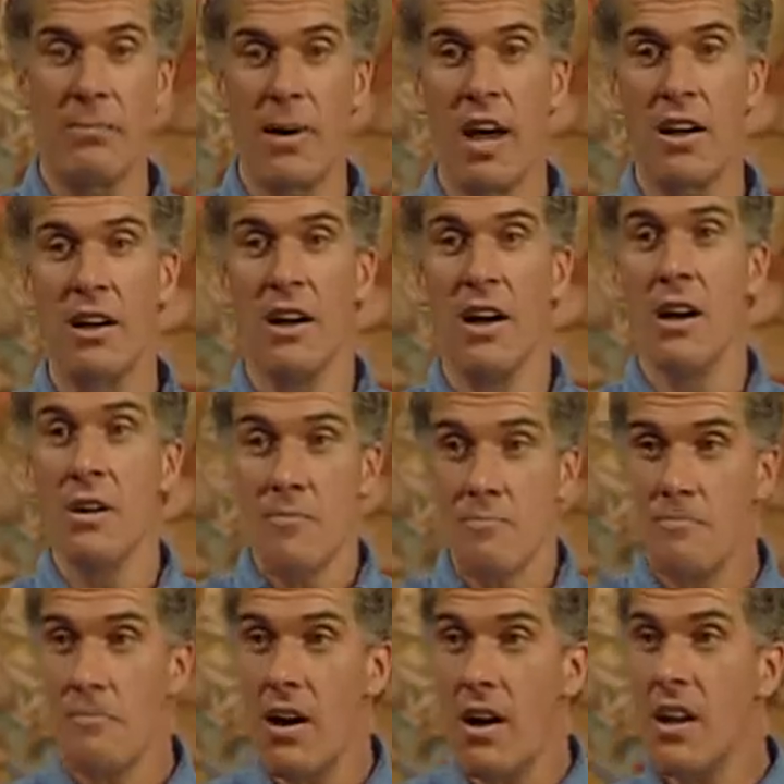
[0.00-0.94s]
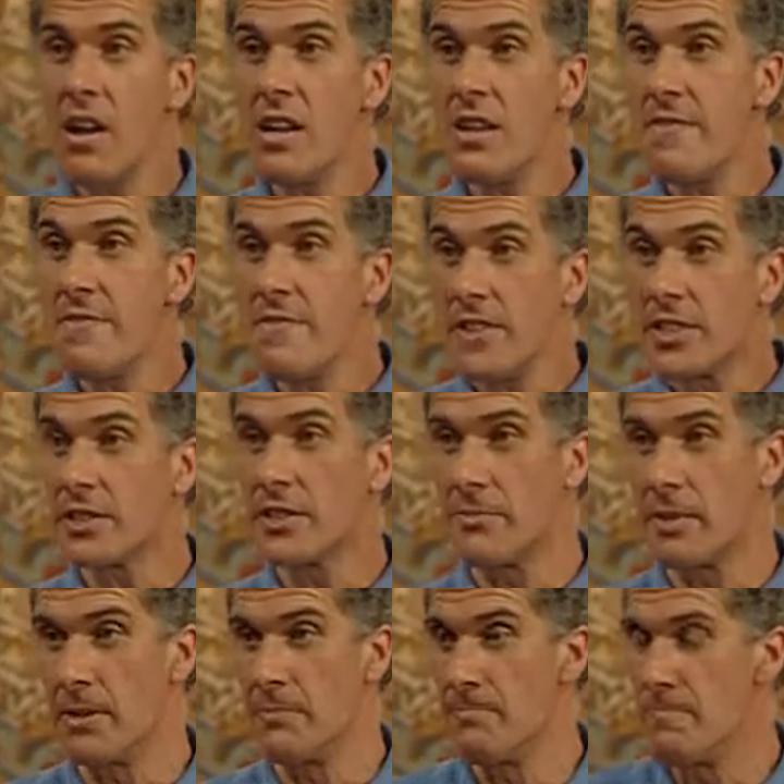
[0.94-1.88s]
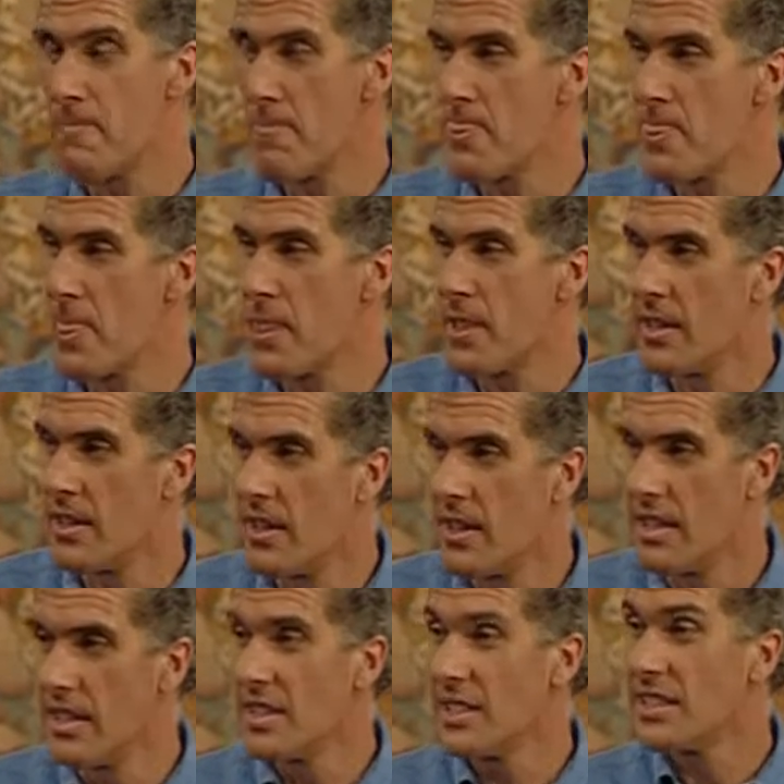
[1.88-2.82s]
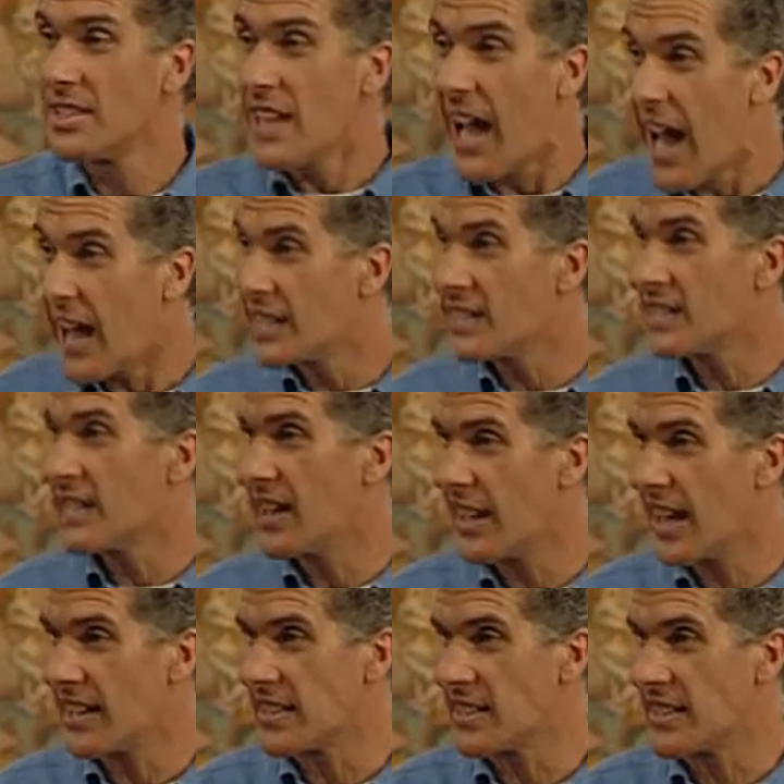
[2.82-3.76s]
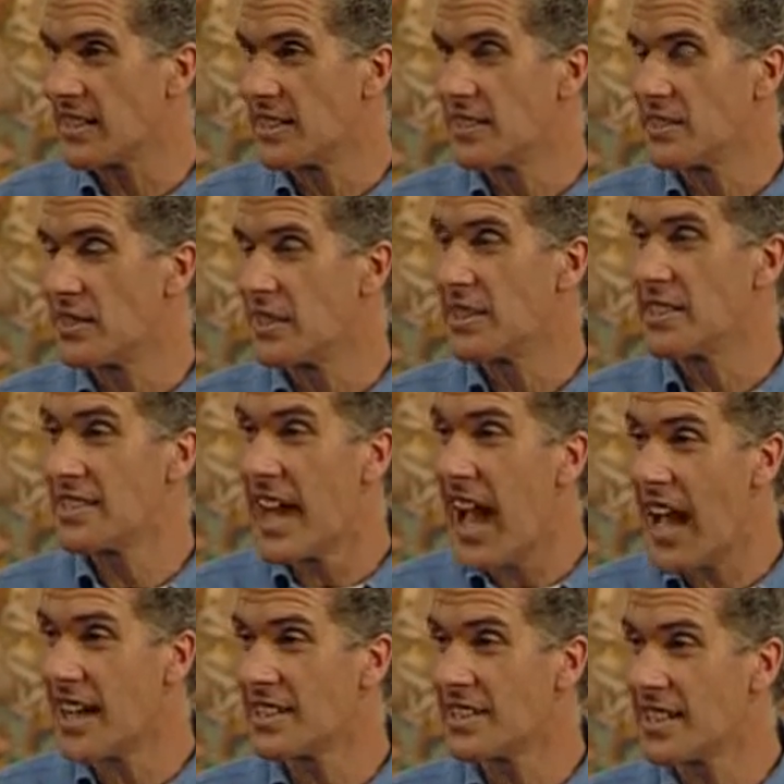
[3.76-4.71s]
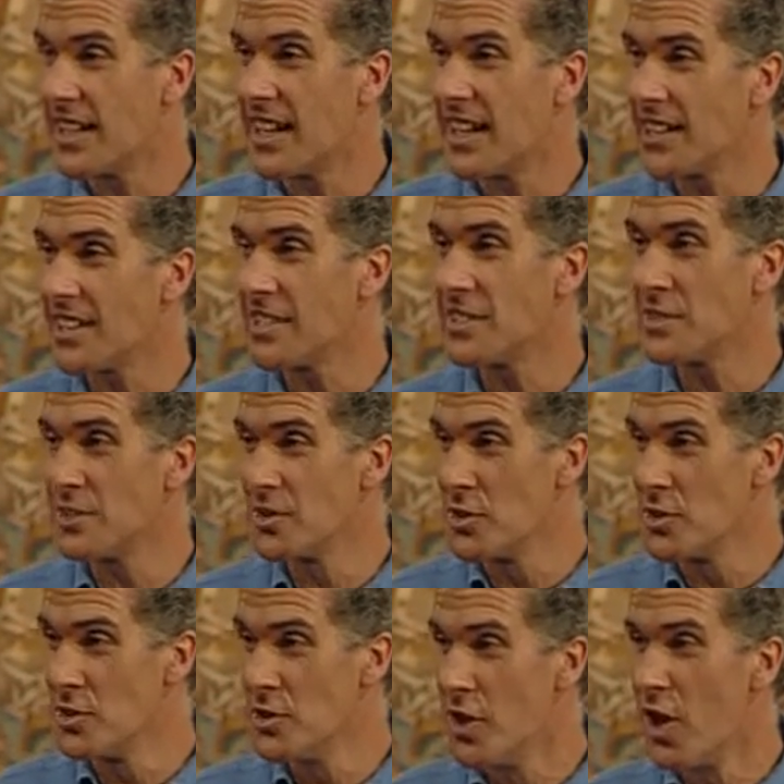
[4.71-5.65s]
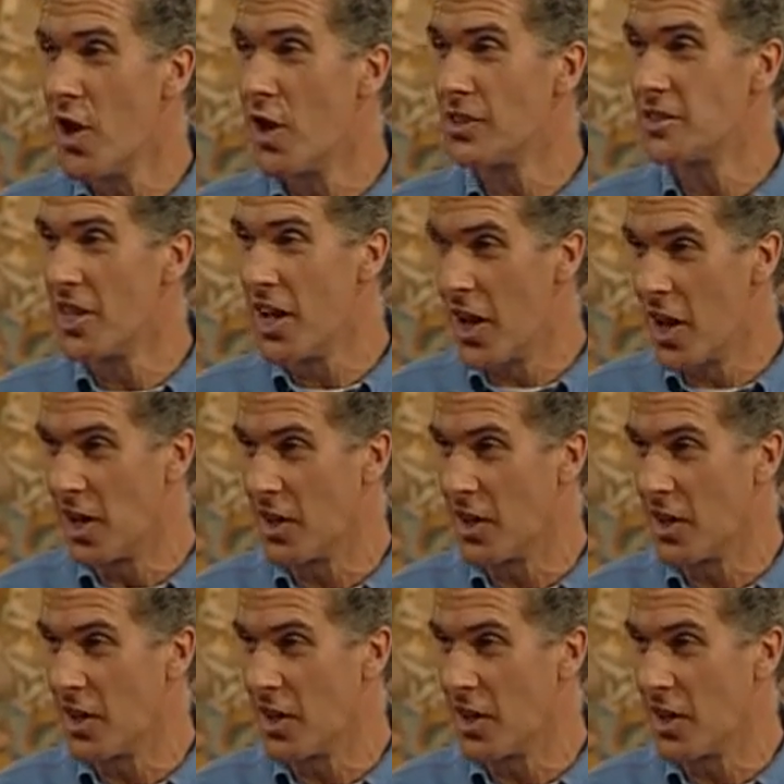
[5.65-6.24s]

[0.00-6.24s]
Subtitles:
about burly fishermen, tax collectors. Tax collectors do not